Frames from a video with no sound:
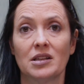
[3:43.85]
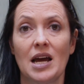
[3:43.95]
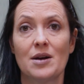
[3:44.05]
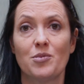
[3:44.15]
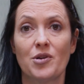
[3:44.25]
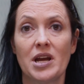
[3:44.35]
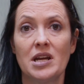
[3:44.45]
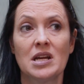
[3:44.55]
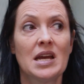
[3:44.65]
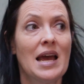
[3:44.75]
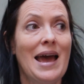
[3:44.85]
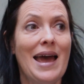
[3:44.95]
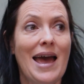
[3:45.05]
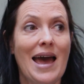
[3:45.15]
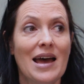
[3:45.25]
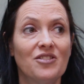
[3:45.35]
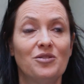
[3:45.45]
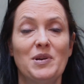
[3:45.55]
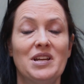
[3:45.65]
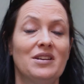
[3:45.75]
collaborate has
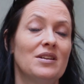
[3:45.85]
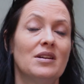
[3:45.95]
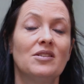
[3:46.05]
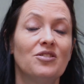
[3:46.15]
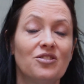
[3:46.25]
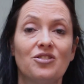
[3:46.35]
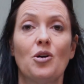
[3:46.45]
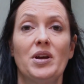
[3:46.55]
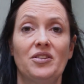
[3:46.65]
been so